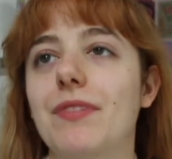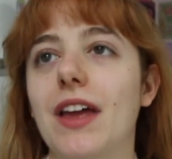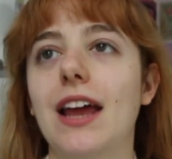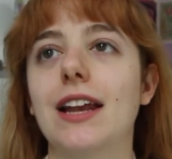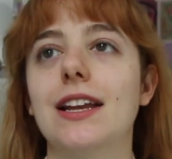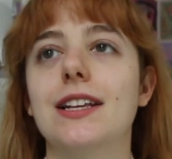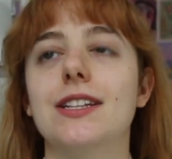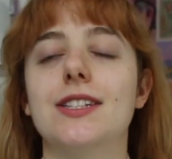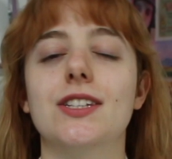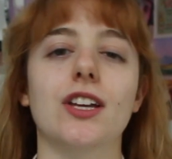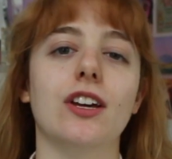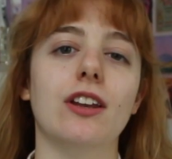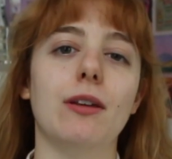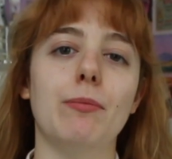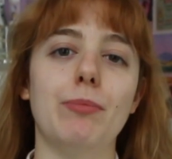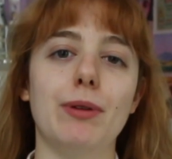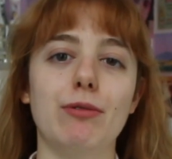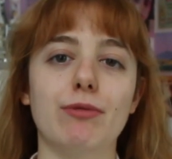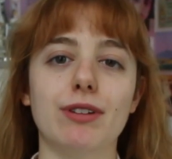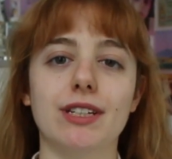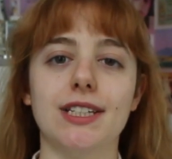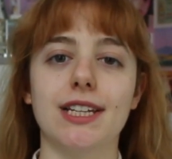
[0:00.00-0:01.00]
and it's gonna
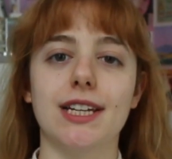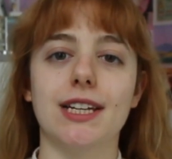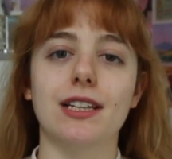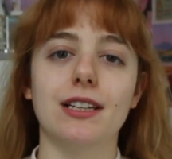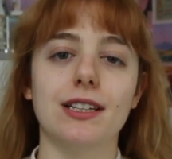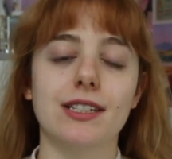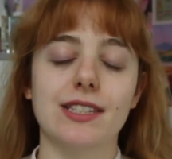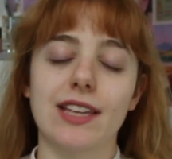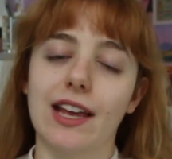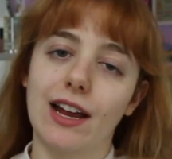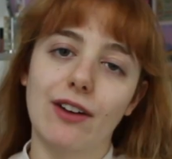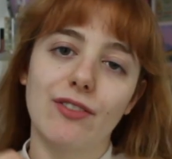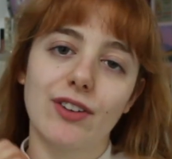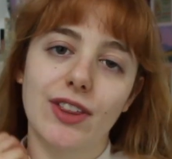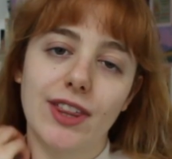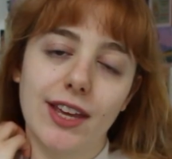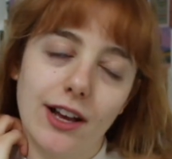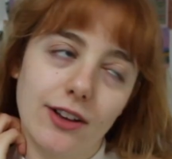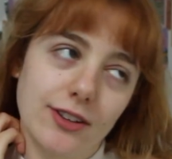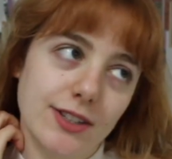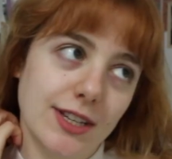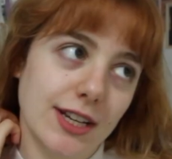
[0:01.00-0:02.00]
be ridiculous like
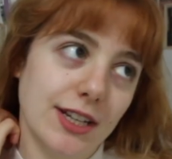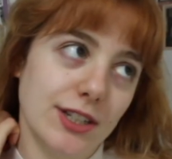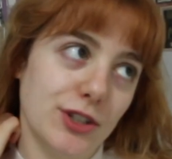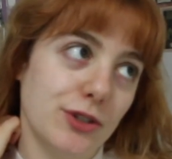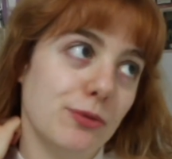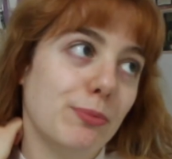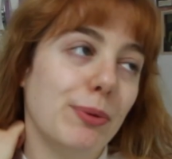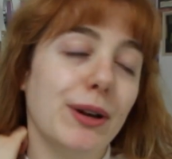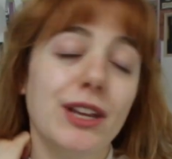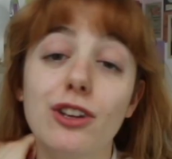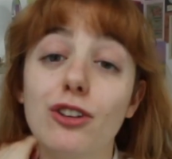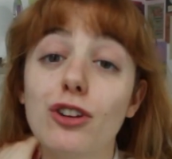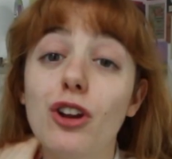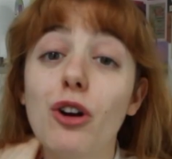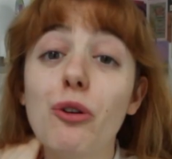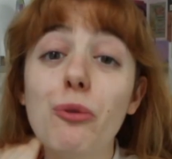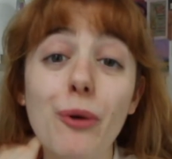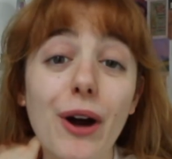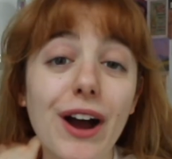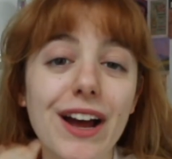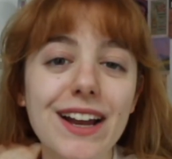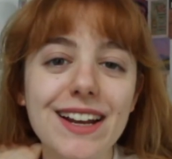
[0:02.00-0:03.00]
everything else I do, but you
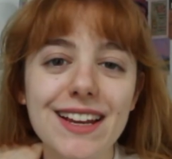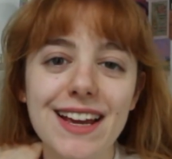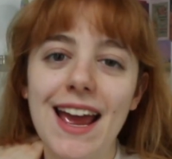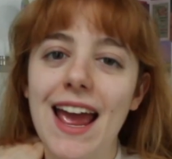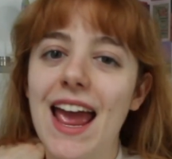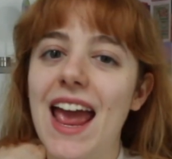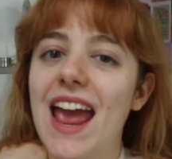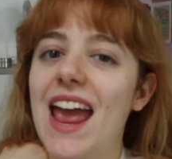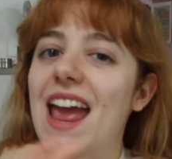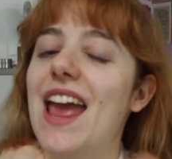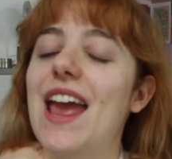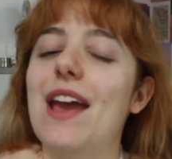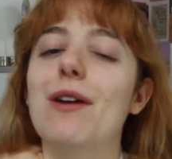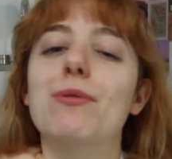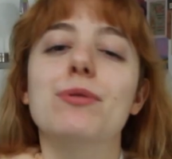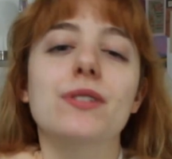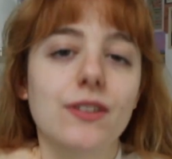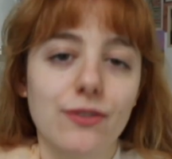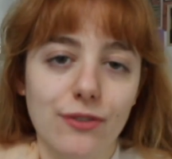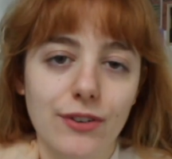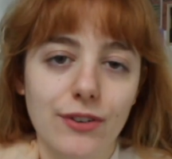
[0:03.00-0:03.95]
know what? It was